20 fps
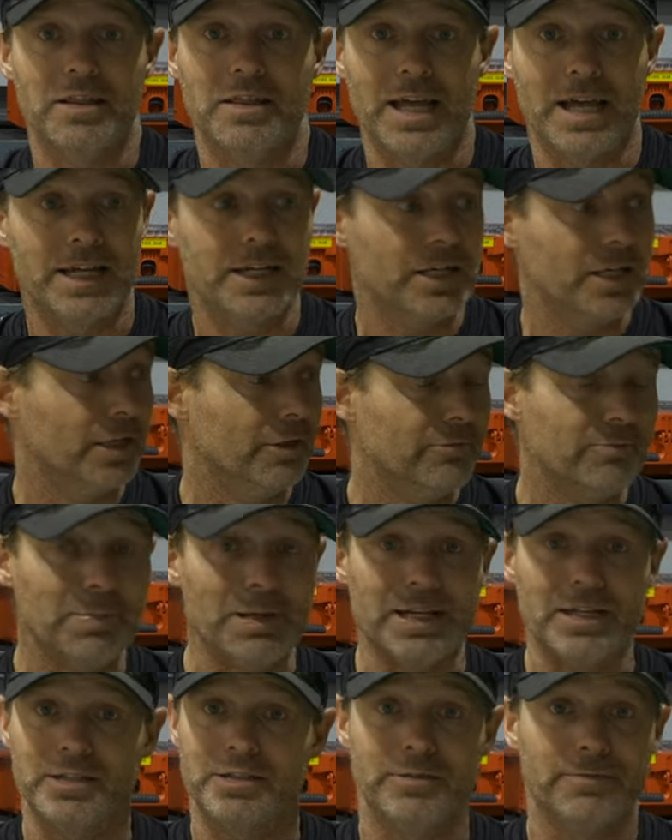that have
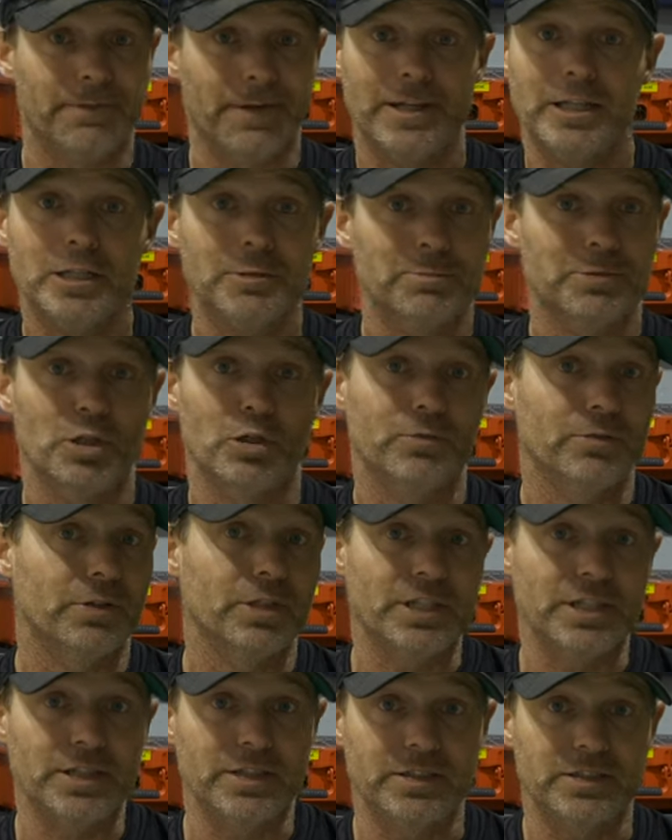been developed over the
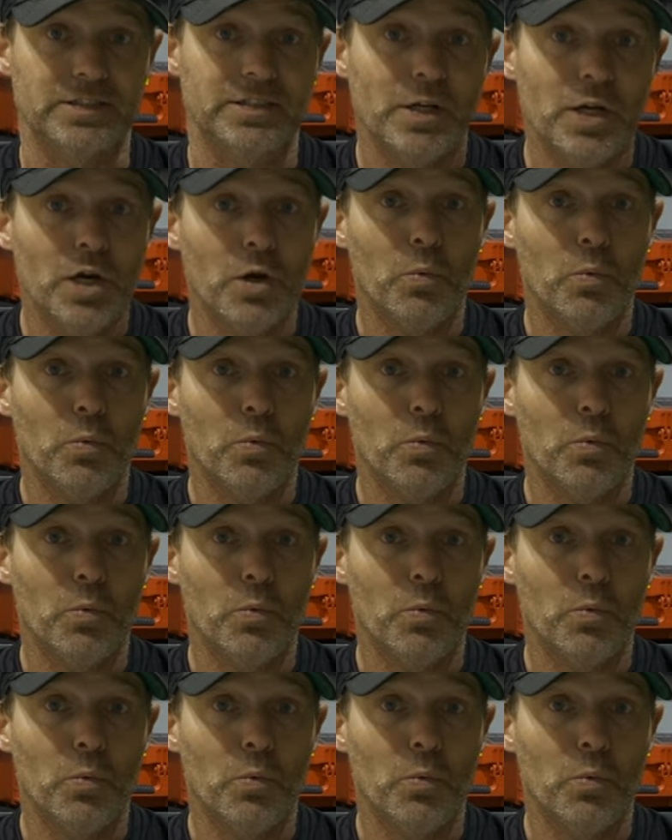years.